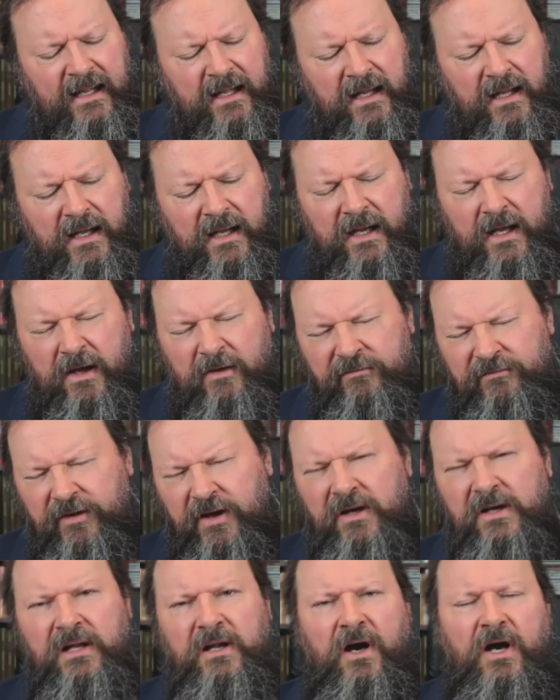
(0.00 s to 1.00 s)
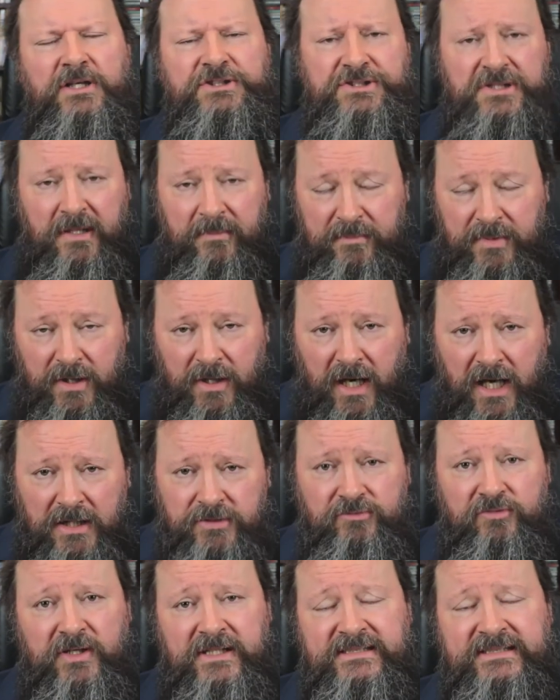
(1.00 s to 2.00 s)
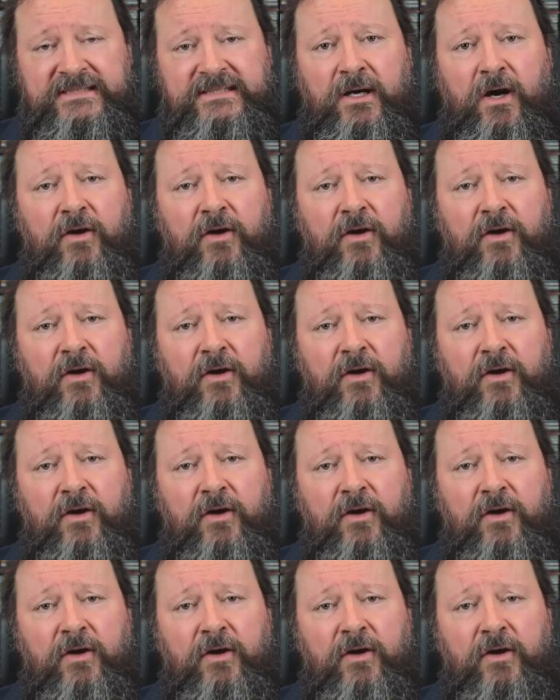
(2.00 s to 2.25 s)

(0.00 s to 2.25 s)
a very large number, hundreds